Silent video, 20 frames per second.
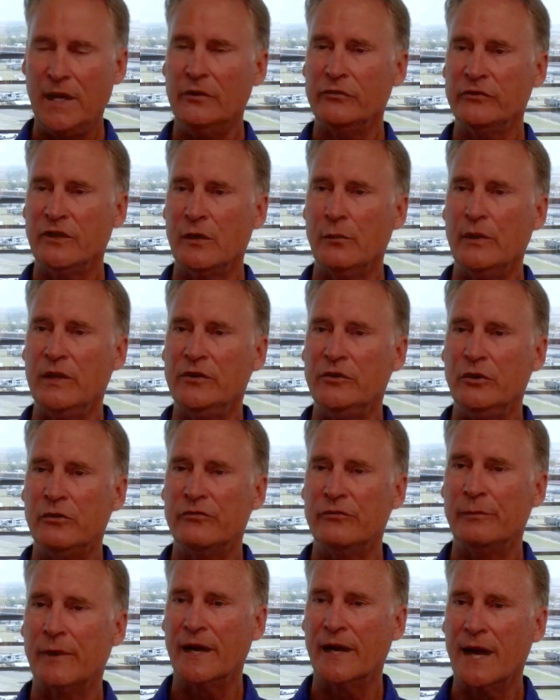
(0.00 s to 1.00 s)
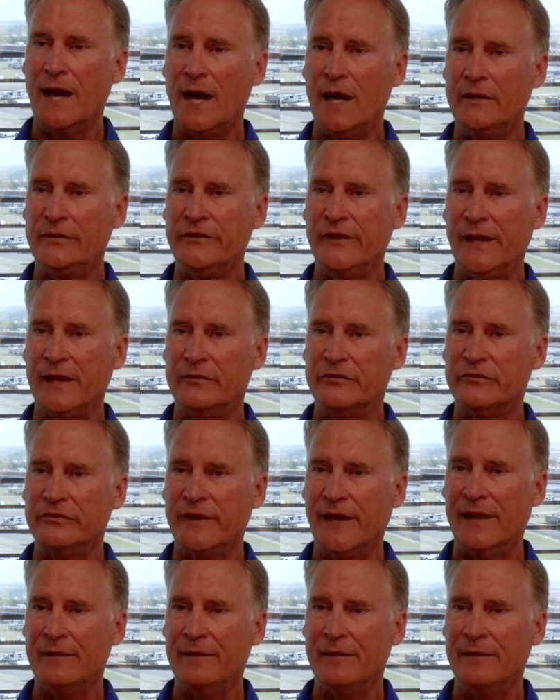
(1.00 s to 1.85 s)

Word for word: What else can we from a content